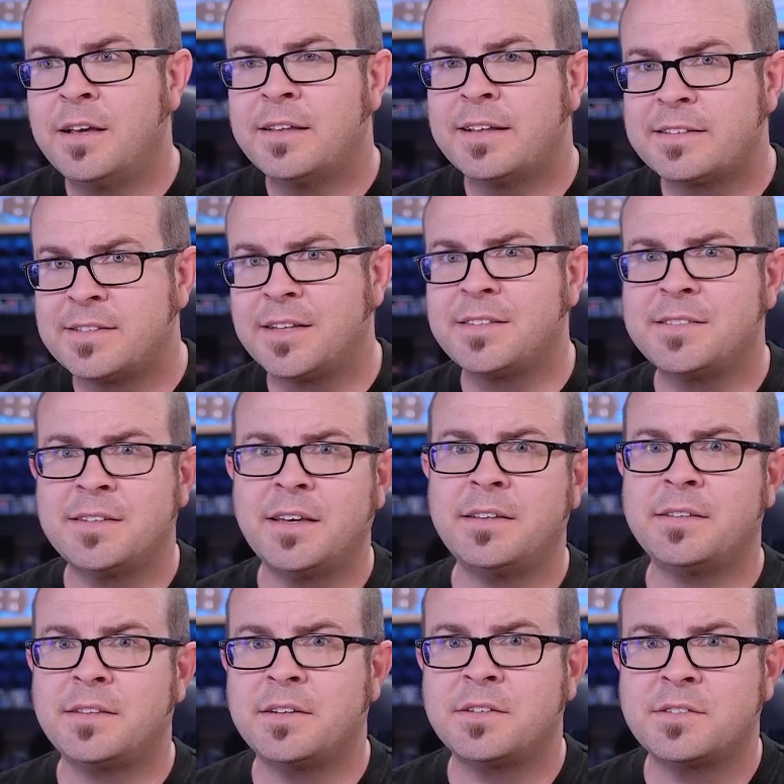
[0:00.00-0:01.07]
That's not to say
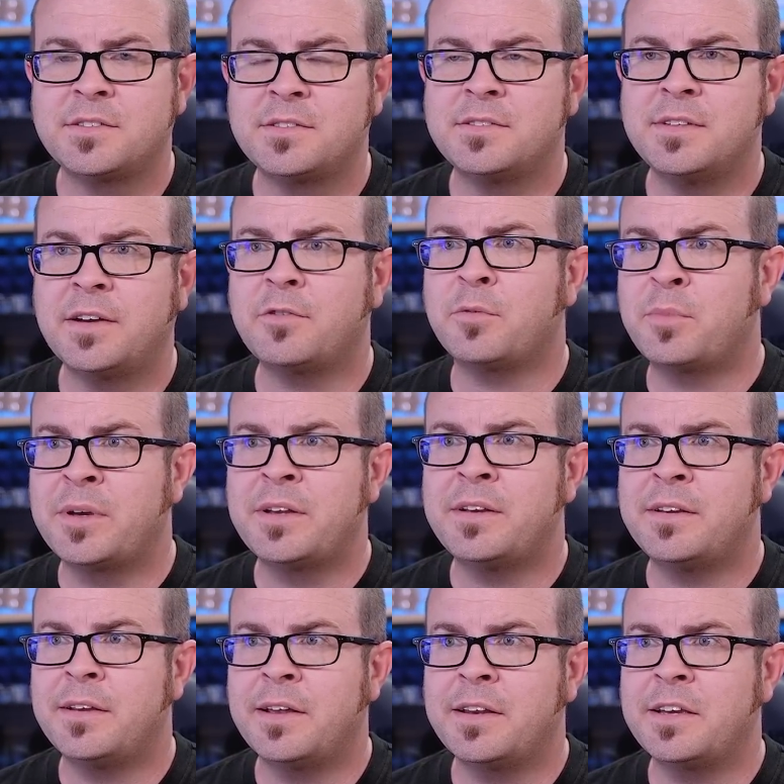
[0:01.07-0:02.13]
that there's never
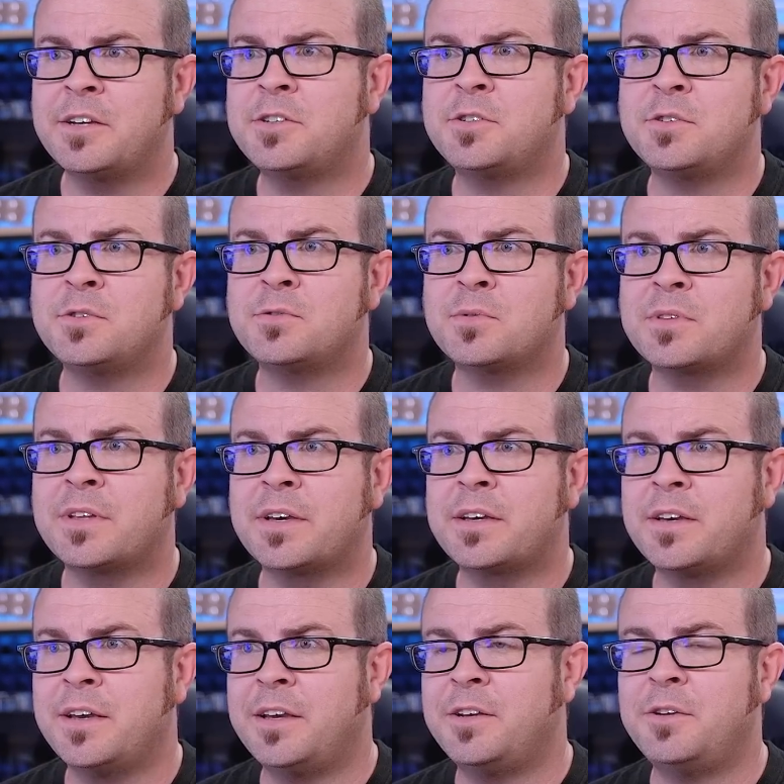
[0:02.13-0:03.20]
been any issues with like
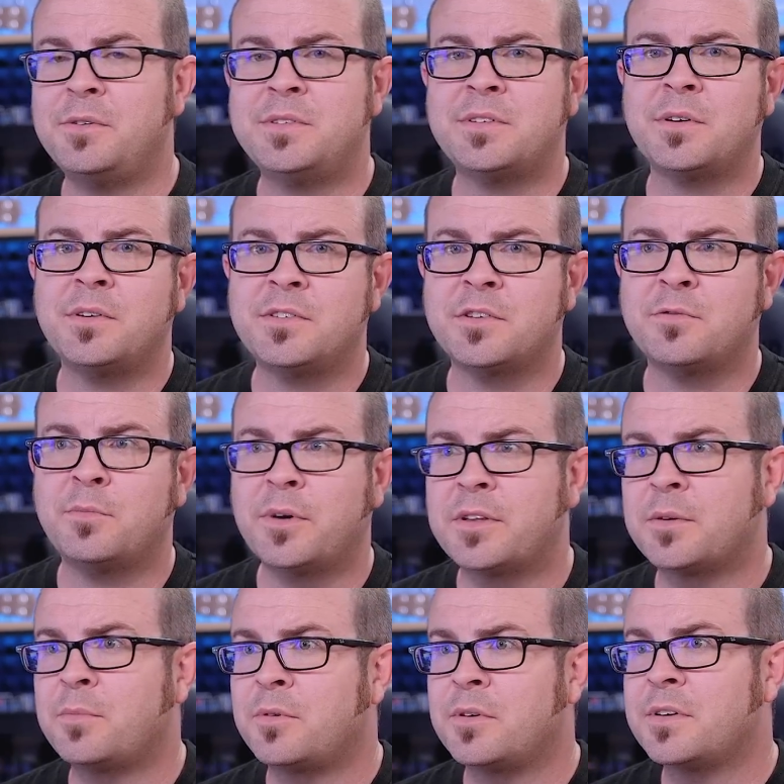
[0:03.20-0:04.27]
a new series of
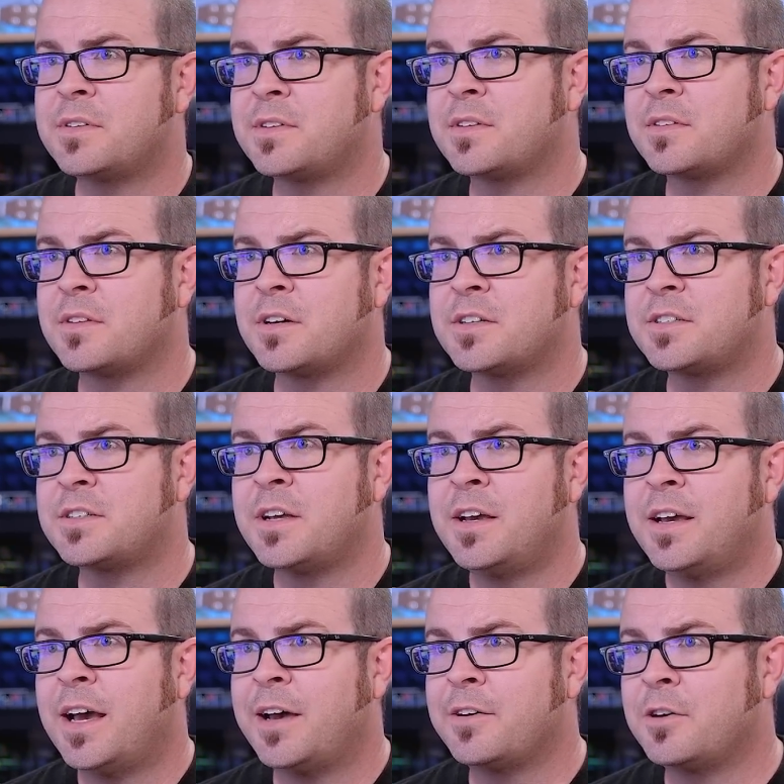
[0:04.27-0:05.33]
motherboards that's launched.
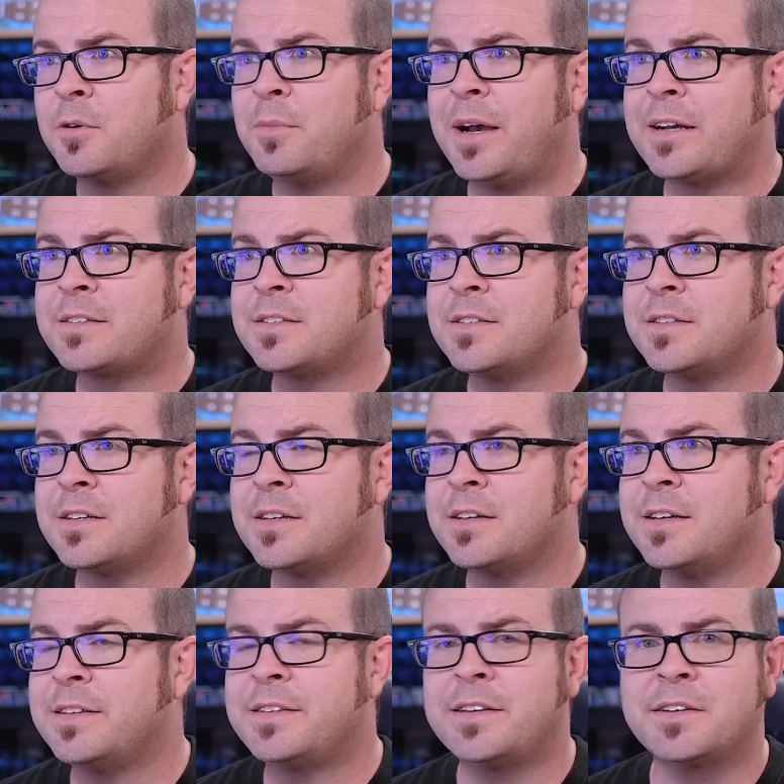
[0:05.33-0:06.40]
I would go back to the
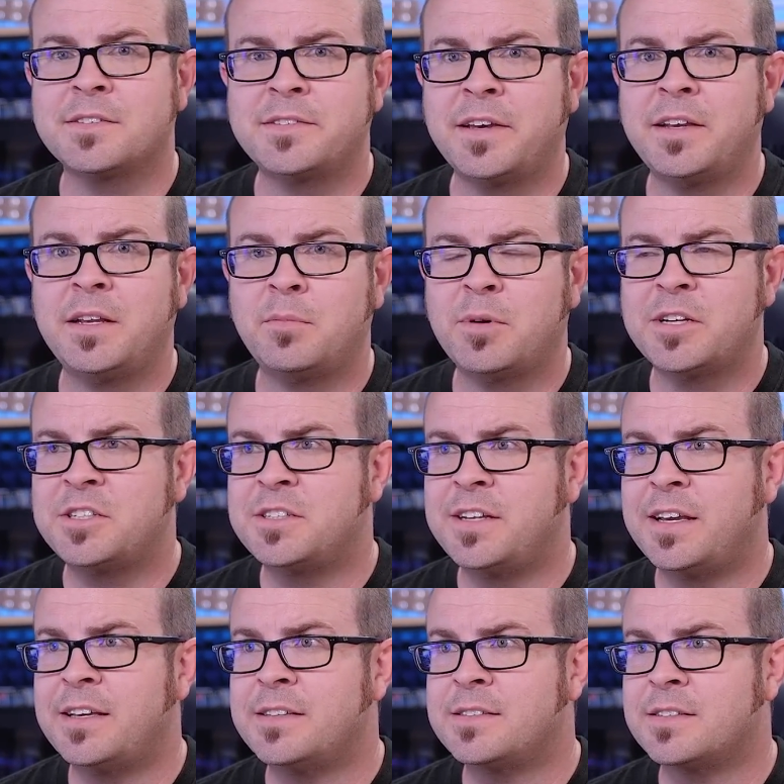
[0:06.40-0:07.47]
Intel Sandy Bridge
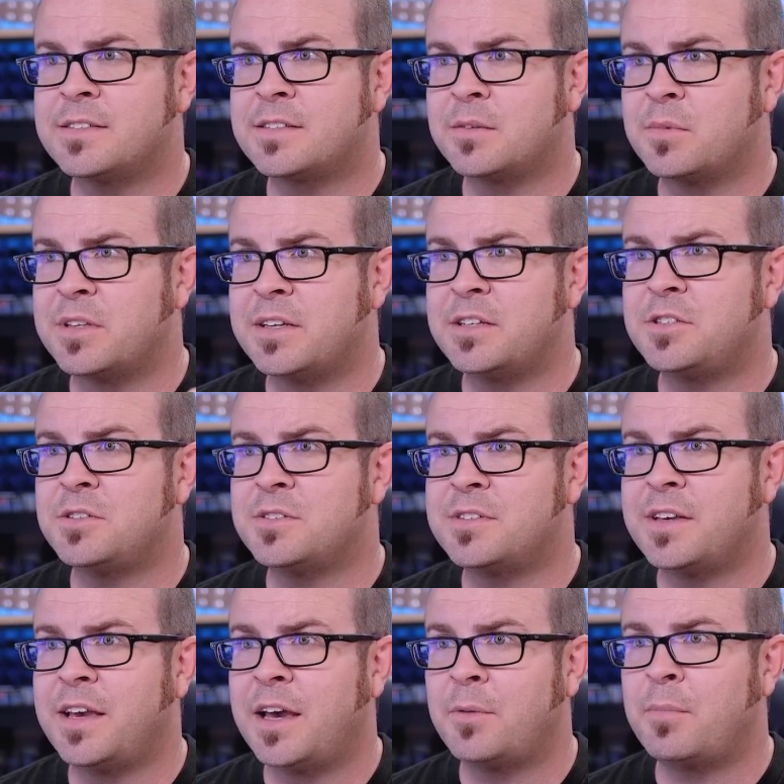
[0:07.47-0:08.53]
days and some of the issues
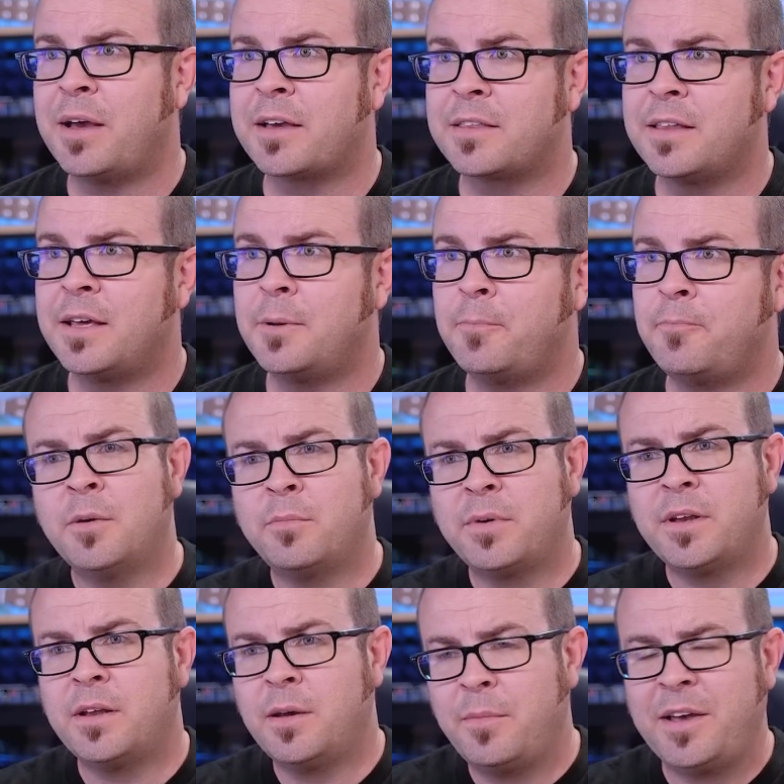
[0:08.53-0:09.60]
they had back then.
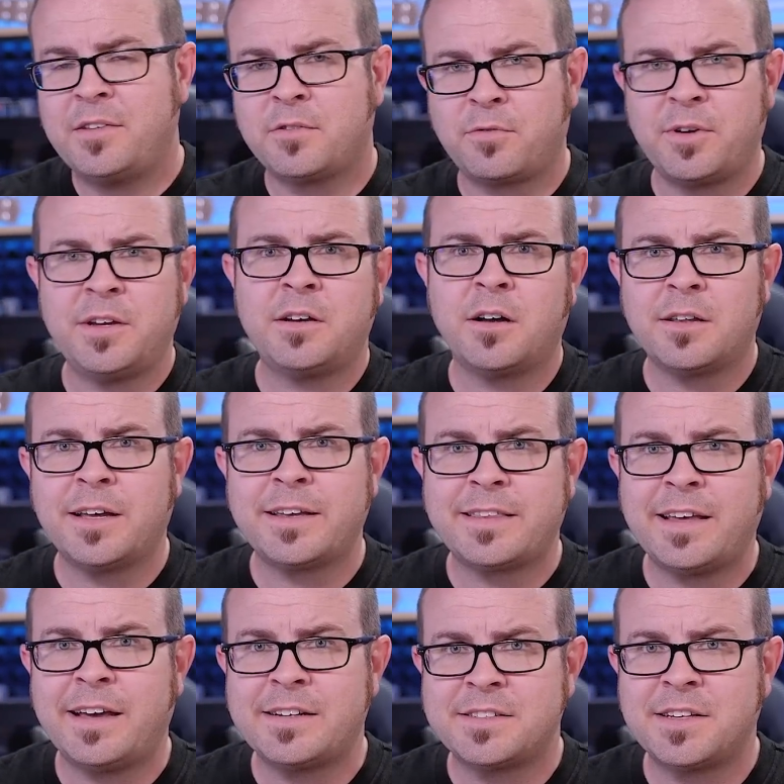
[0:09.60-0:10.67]
But a massive recall like
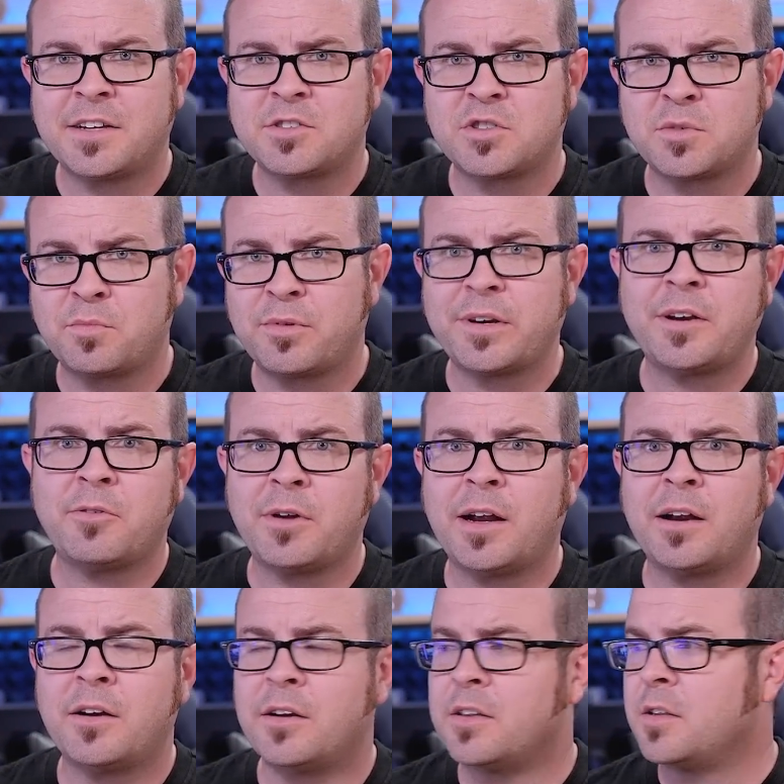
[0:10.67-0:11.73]
that is actually pretty
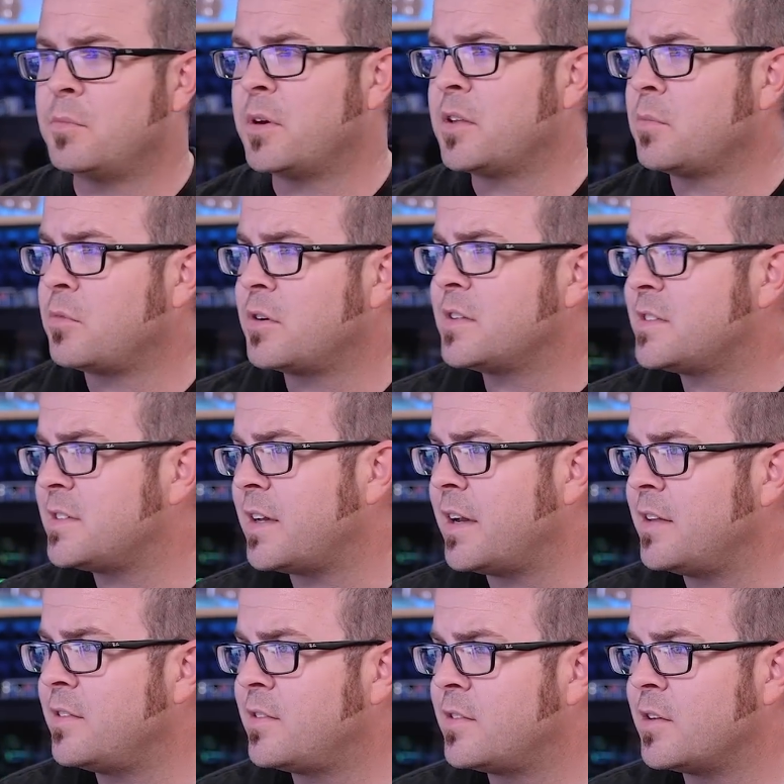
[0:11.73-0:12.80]
rare on the motherboard
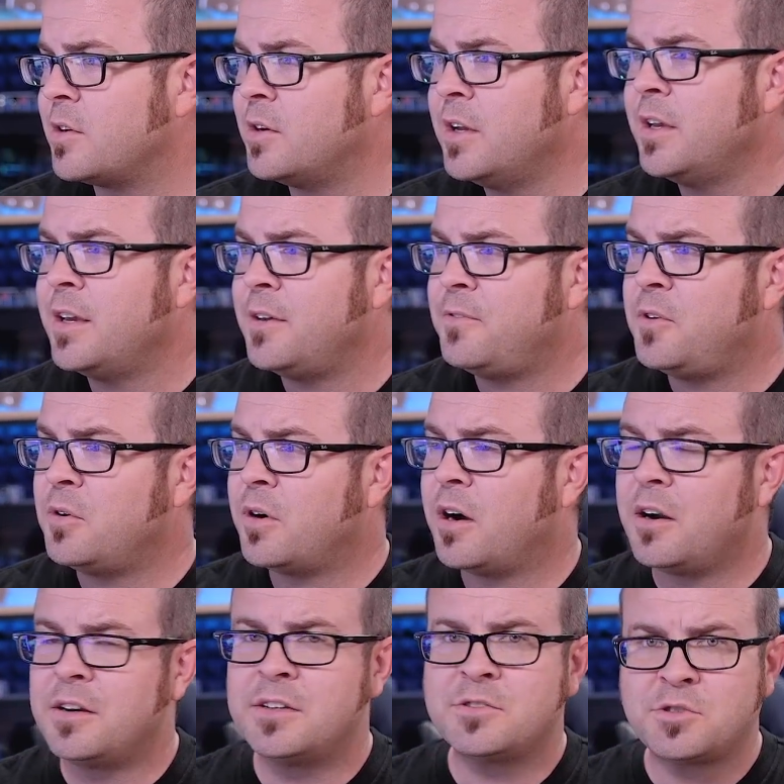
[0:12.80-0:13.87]
side. So if you
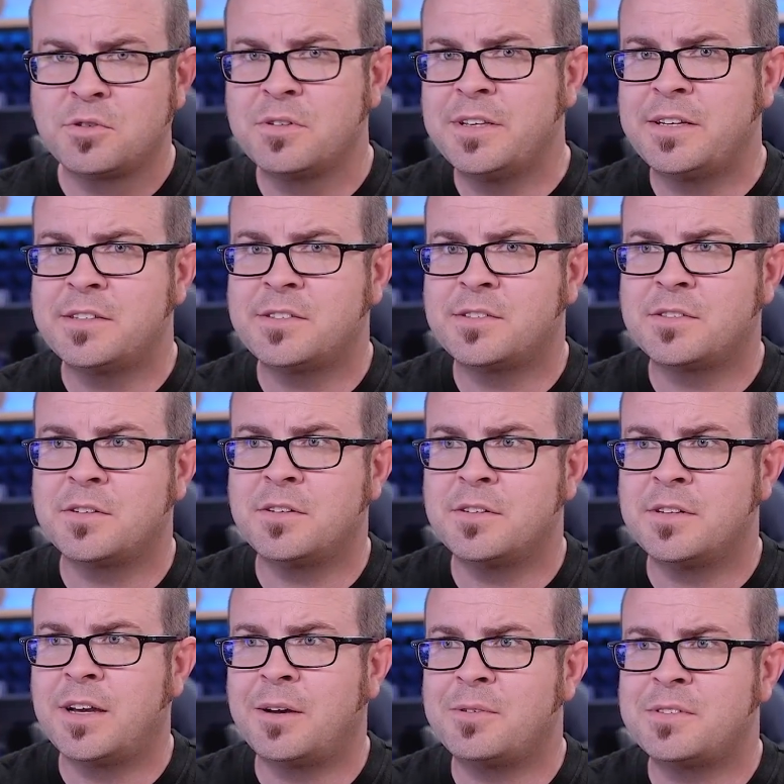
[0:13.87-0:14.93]
are truly
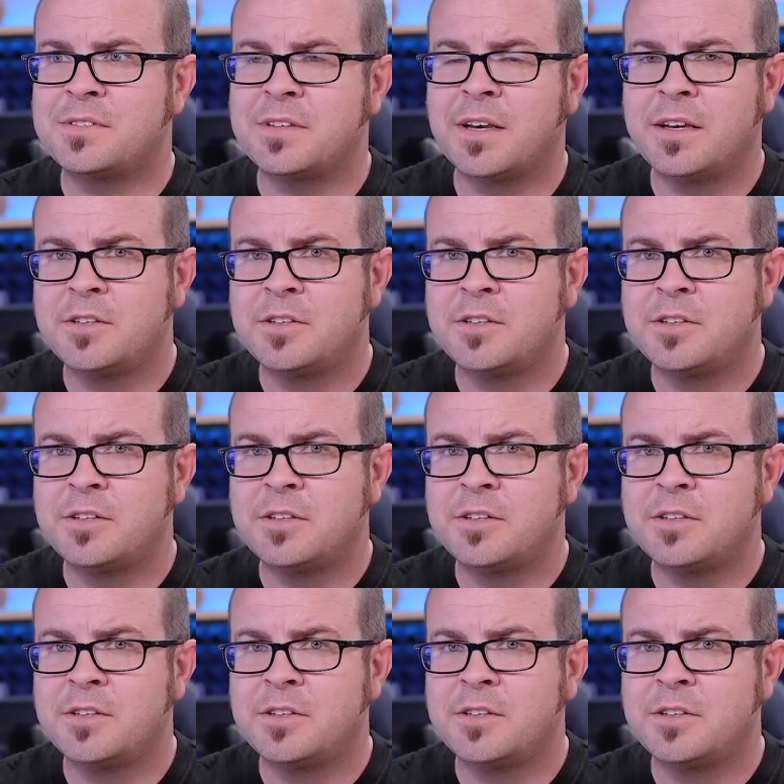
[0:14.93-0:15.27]
concerned, I would say